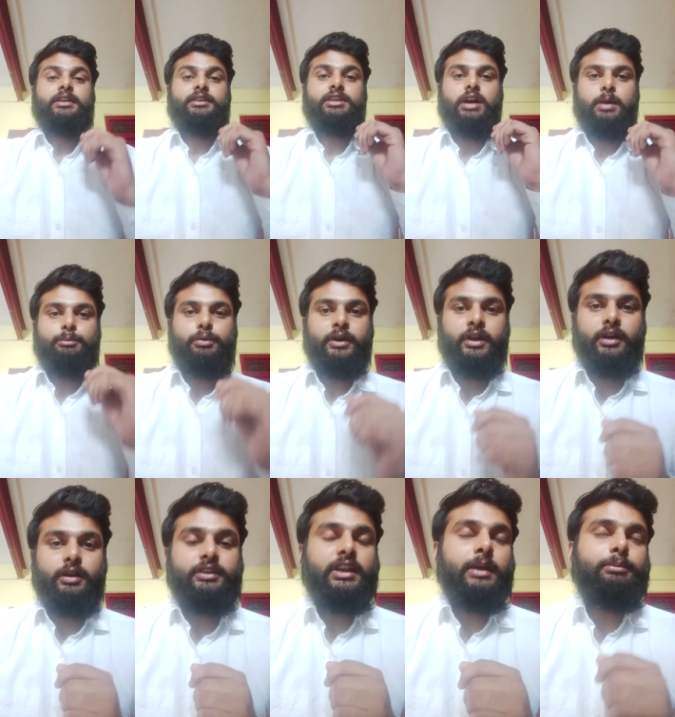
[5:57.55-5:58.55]

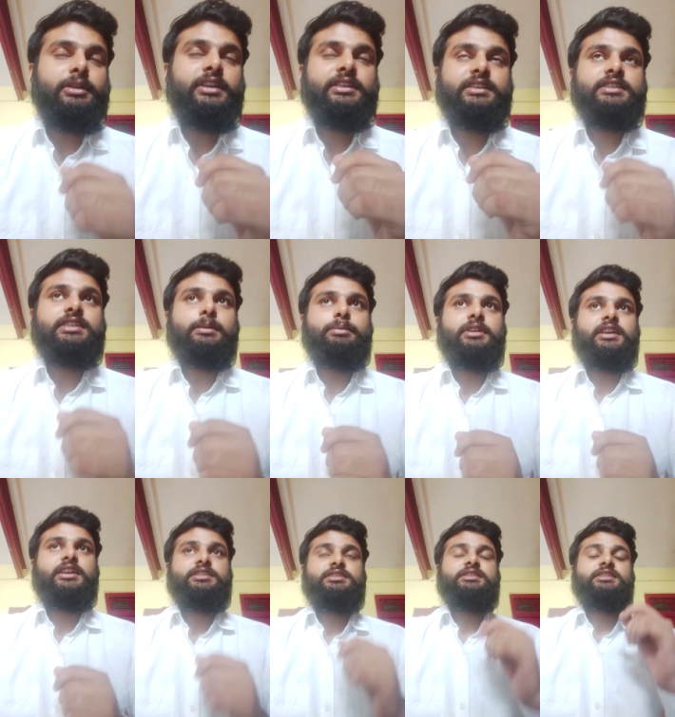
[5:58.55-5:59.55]
This
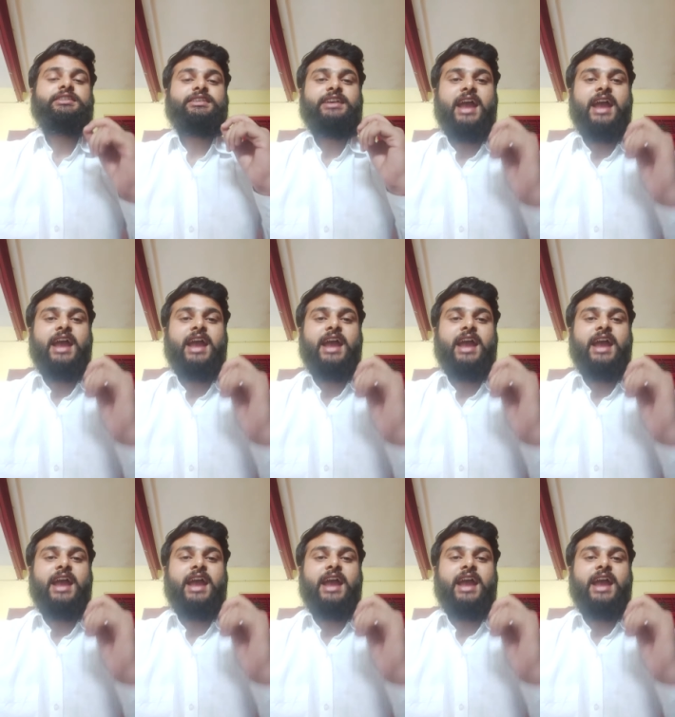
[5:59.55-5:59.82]
application